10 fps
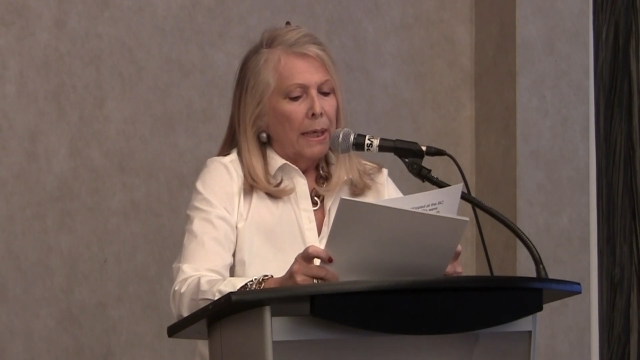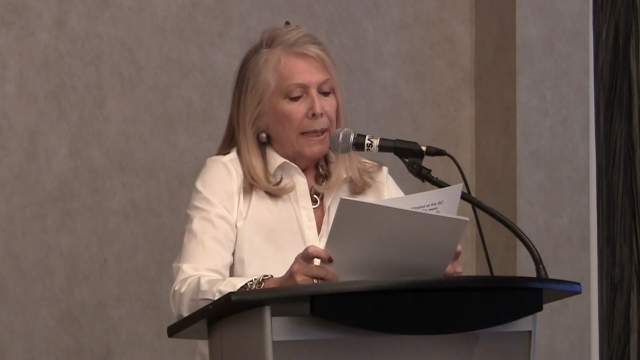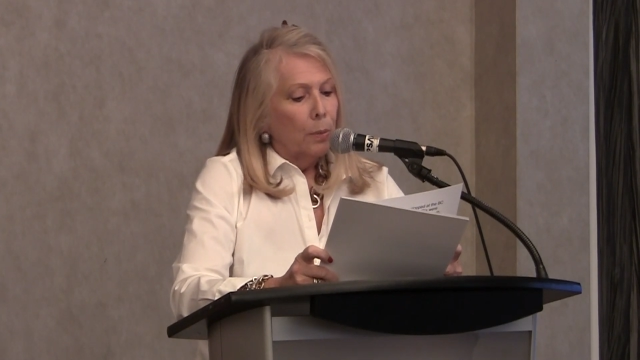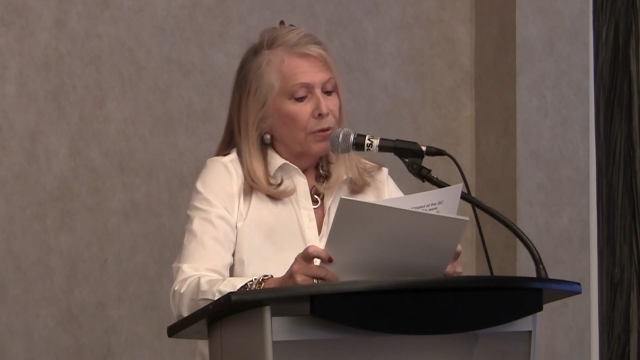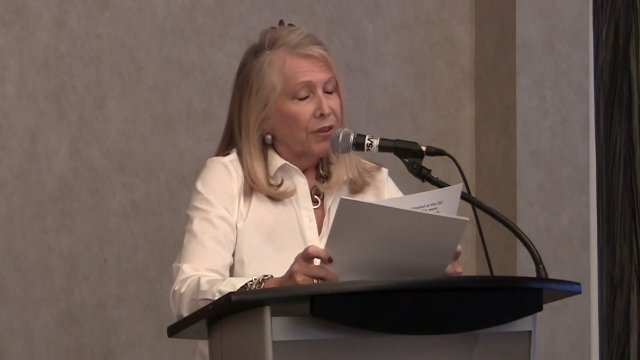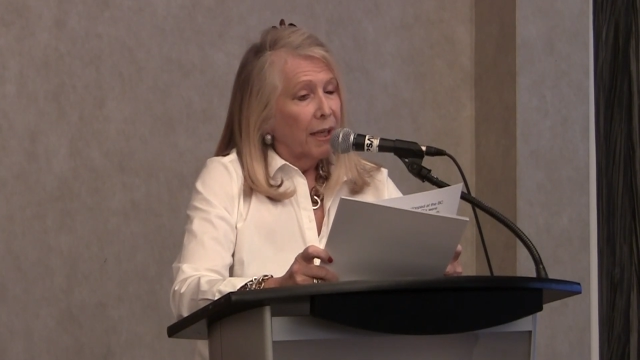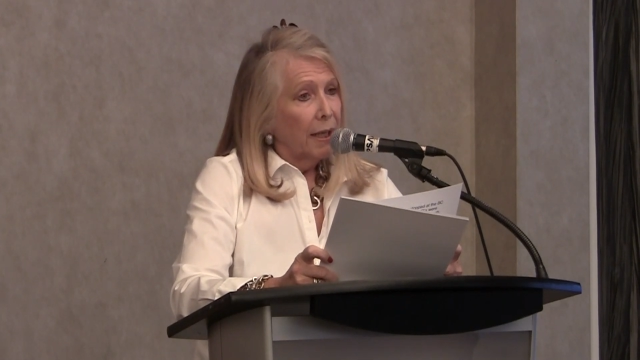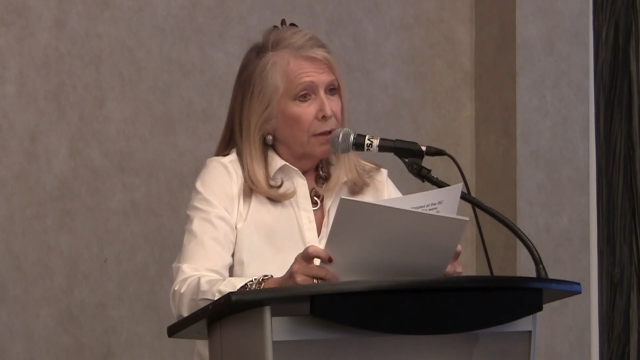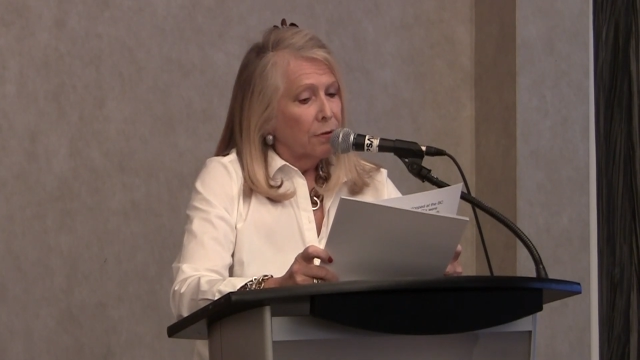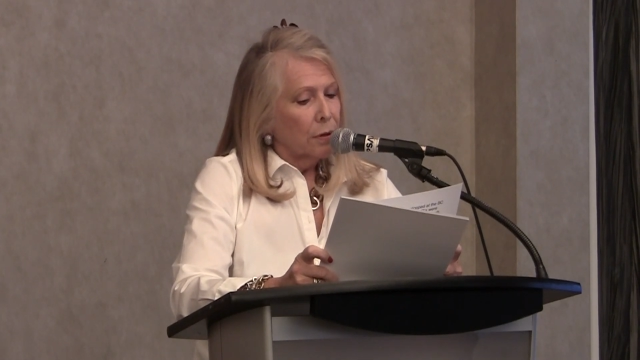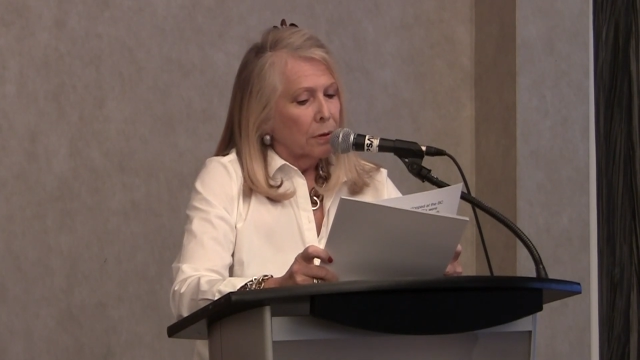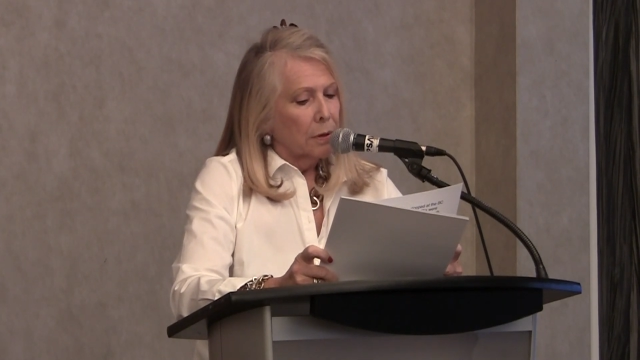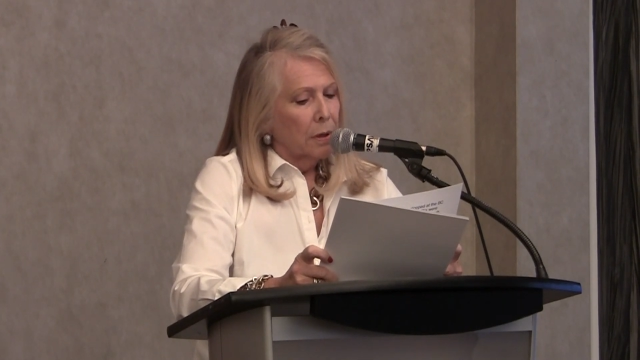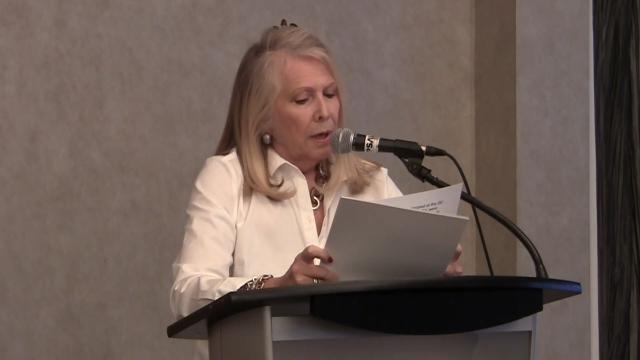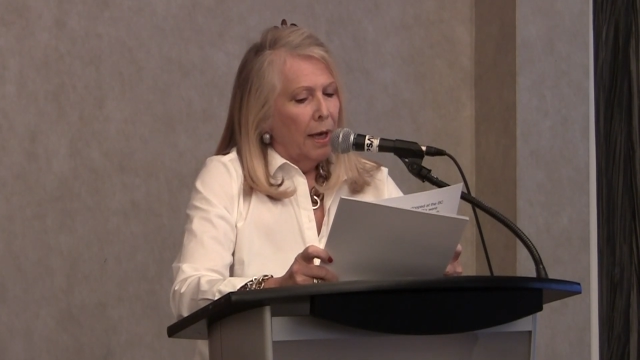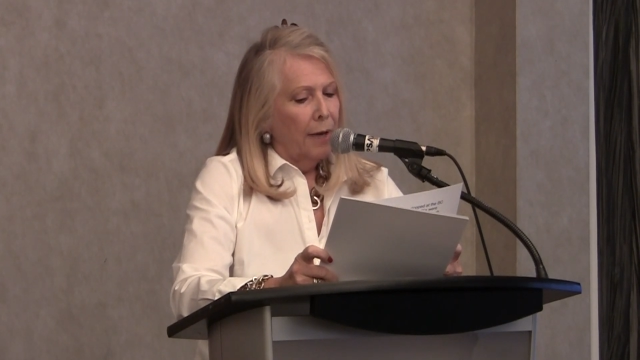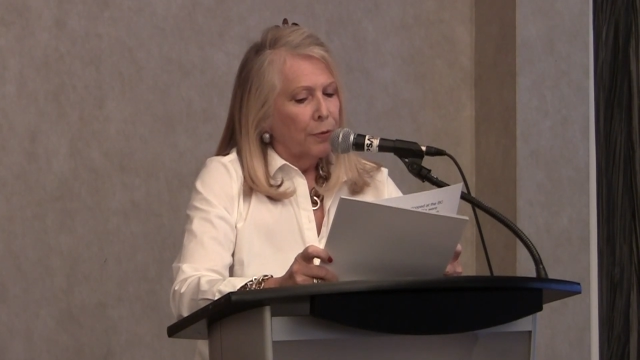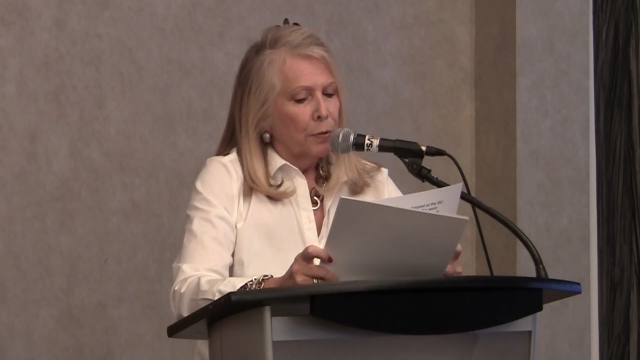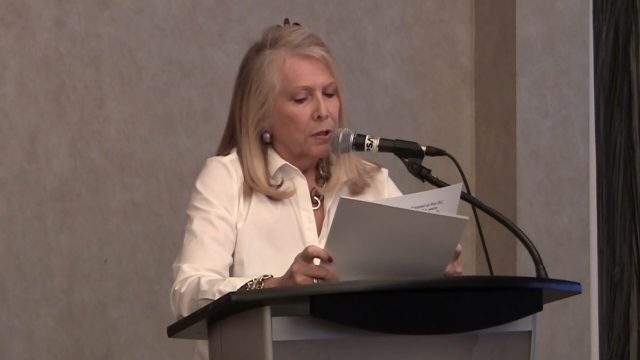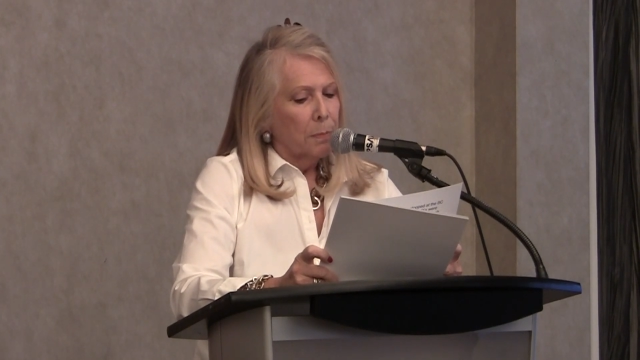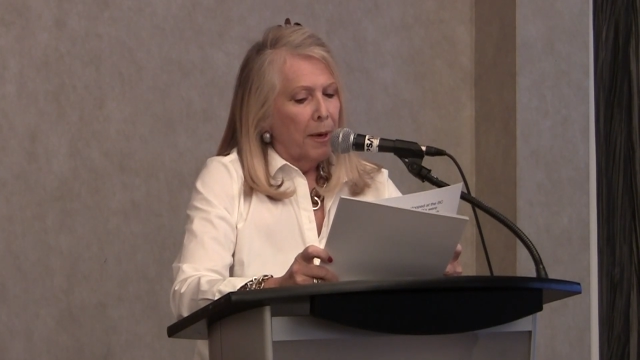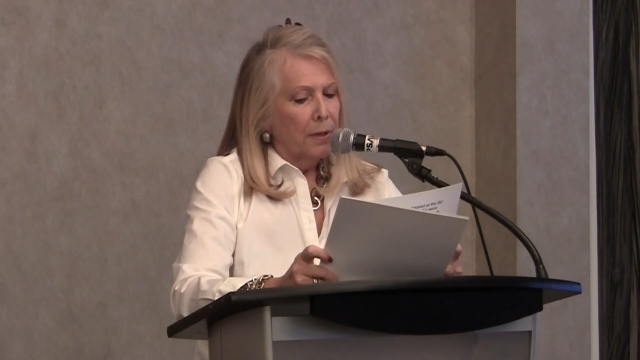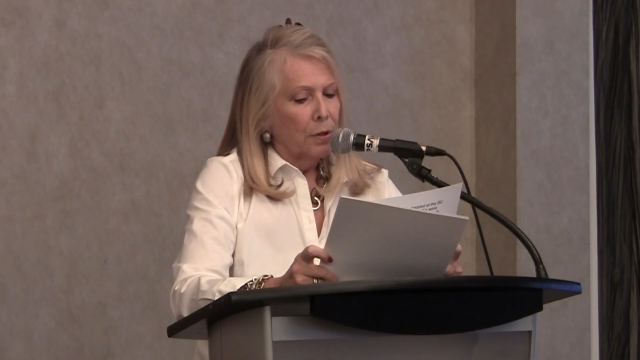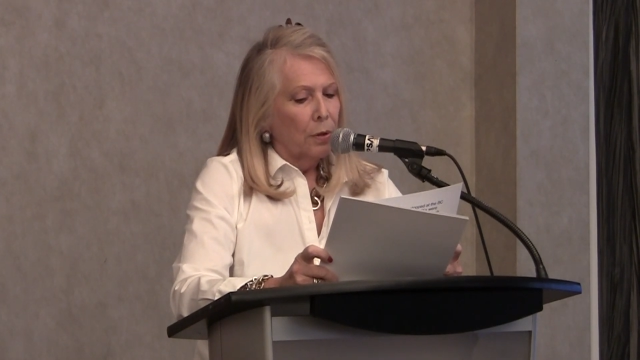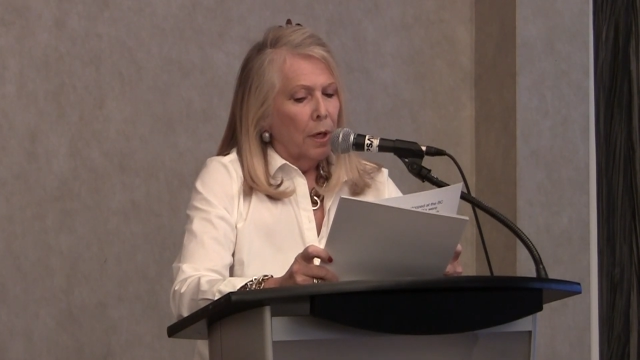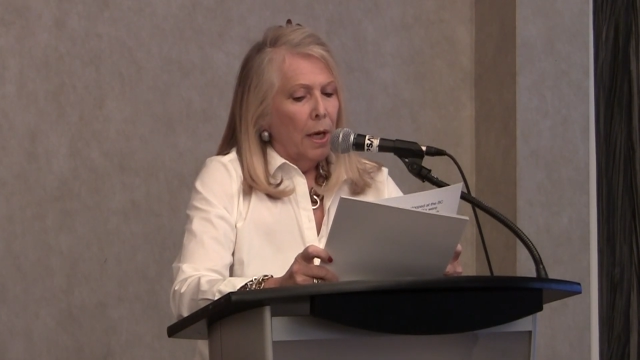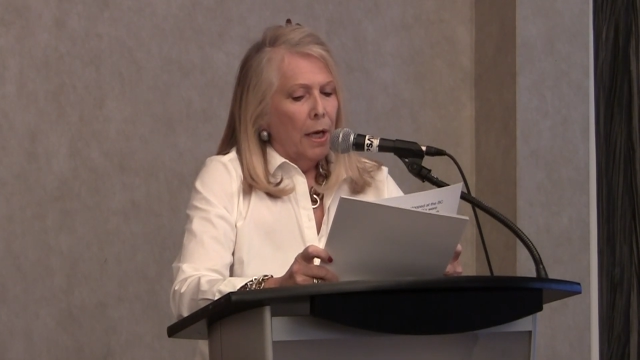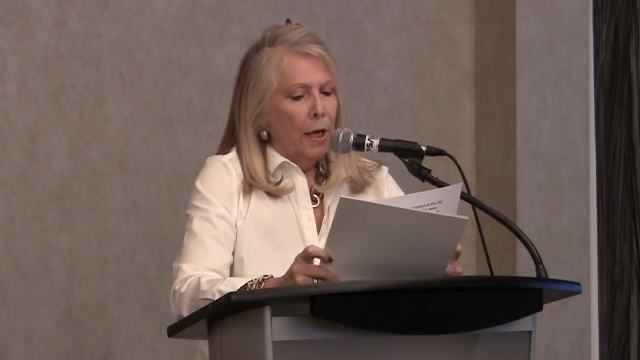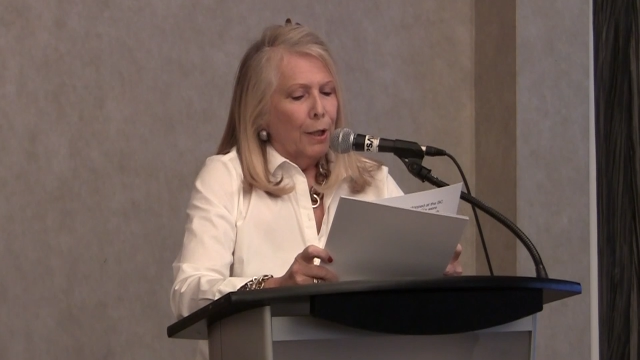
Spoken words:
it was cancelled after Inspector